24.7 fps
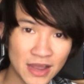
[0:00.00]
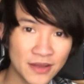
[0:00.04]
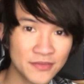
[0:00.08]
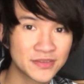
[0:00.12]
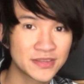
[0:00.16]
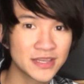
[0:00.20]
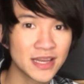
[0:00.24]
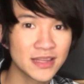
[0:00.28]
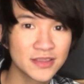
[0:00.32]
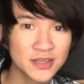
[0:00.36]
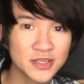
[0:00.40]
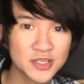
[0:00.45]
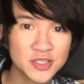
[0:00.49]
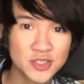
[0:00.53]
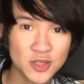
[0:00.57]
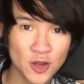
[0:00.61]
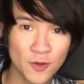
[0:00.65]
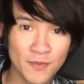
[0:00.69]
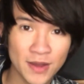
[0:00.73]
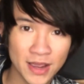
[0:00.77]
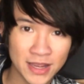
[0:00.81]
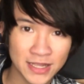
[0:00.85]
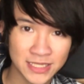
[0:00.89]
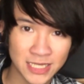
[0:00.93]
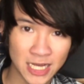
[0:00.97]
I've said this
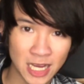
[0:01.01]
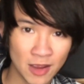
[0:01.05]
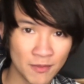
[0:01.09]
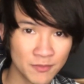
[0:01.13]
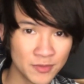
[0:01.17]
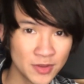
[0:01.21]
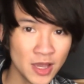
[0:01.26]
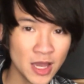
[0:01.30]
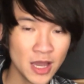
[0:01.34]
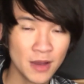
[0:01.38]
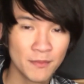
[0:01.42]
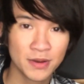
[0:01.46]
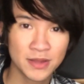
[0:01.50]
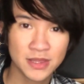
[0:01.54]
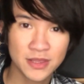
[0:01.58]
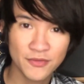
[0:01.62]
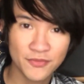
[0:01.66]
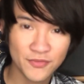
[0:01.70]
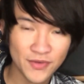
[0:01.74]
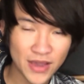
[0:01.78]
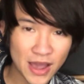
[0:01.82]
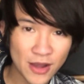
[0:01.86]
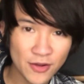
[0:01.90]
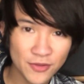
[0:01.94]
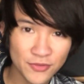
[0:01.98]
so many times, but the
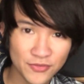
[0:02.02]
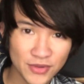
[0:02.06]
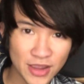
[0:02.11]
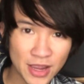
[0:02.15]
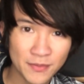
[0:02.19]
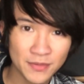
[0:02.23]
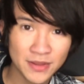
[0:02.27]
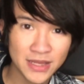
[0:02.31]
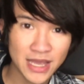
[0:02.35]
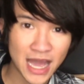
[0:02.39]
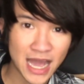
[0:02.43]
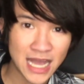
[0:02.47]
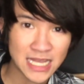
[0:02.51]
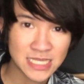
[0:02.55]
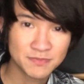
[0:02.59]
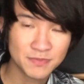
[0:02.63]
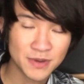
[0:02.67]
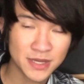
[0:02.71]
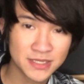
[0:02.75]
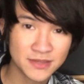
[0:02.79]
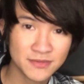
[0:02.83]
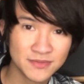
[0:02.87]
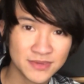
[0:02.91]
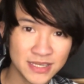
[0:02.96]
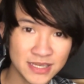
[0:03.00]
found family
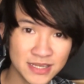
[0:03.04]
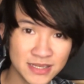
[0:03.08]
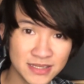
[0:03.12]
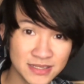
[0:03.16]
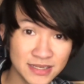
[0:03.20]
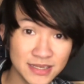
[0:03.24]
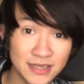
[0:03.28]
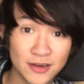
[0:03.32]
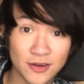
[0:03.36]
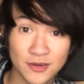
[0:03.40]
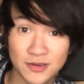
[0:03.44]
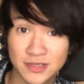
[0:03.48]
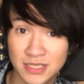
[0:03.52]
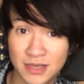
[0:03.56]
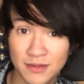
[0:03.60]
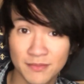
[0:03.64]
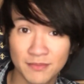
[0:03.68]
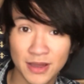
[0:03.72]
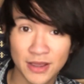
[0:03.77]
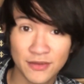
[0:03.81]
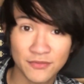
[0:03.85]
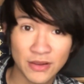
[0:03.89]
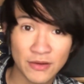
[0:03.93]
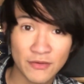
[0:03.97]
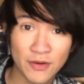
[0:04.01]
aspects of D&D are some
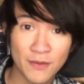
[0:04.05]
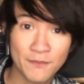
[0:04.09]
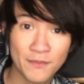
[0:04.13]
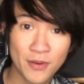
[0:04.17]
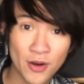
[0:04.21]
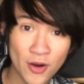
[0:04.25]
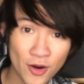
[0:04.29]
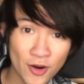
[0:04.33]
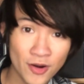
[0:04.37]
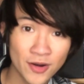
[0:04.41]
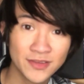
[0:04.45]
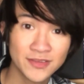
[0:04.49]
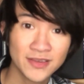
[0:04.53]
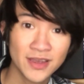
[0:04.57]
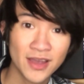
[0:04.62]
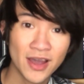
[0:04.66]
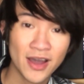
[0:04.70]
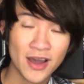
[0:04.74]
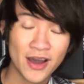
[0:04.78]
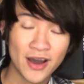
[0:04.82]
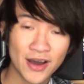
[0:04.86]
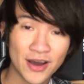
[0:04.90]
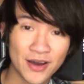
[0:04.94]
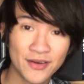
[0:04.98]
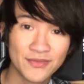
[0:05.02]
of my favorite parts
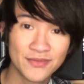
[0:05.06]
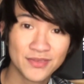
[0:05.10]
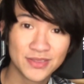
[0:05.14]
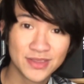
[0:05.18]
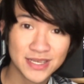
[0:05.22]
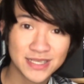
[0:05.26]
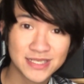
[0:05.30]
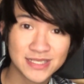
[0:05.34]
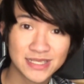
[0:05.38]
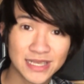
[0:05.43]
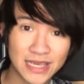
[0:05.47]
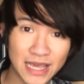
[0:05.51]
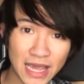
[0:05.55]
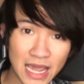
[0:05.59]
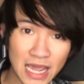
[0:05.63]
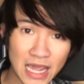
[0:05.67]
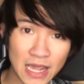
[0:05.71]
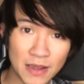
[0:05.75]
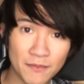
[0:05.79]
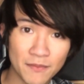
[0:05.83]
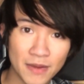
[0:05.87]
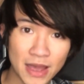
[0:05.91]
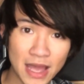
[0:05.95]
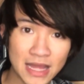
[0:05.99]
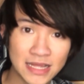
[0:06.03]
of this
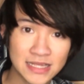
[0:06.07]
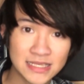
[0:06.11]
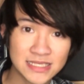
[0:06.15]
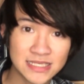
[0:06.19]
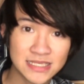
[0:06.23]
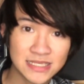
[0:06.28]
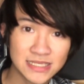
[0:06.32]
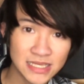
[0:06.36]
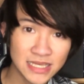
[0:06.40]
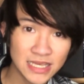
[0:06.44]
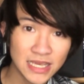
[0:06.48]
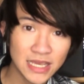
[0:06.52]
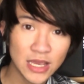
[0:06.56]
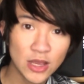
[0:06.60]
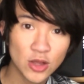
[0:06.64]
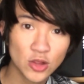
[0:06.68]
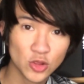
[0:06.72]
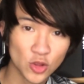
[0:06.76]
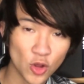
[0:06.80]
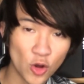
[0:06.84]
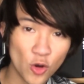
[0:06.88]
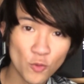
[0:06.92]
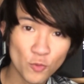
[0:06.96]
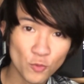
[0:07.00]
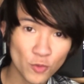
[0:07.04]
game, and
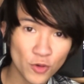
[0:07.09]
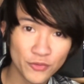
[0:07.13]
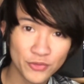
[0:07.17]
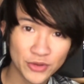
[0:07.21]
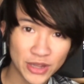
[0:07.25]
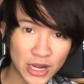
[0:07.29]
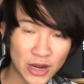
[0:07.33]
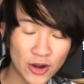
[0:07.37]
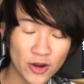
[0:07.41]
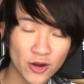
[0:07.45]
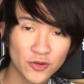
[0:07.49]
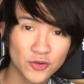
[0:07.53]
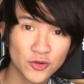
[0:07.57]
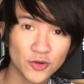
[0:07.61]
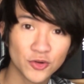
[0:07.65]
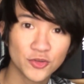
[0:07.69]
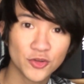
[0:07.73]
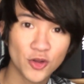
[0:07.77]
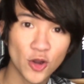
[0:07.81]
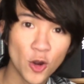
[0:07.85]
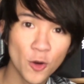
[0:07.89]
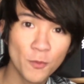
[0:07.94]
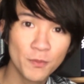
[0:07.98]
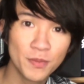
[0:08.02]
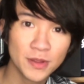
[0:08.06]
seeing lone wolf
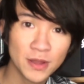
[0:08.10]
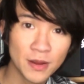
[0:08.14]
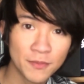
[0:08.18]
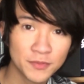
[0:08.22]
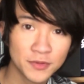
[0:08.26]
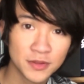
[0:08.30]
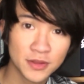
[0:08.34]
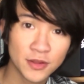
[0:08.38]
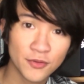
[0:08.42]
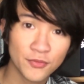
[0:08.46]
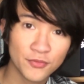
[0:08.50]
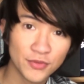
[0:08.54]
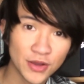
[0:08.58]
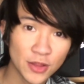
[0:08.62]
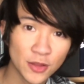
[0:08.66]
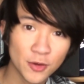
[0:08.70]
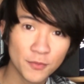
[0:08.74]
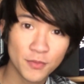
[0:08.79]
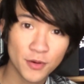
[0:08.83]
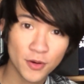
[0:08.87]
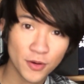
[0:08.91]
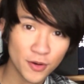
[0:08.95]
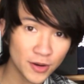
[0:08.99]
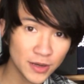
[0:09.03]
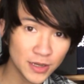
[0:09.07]
characters open up to their
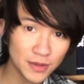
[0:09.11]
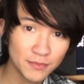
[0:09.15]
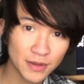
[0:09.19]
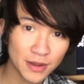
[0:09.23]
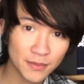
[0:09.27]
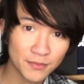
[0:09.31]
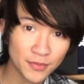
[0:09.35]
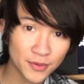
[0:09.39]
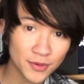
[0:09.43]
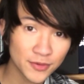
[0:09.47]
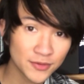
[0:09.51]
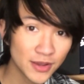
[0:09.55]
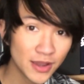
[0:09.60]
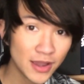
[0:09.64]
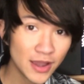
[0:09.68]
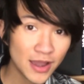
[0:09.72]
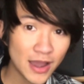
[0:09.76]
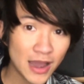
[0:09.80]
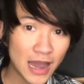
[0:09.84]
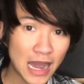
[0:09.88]
fellow party members,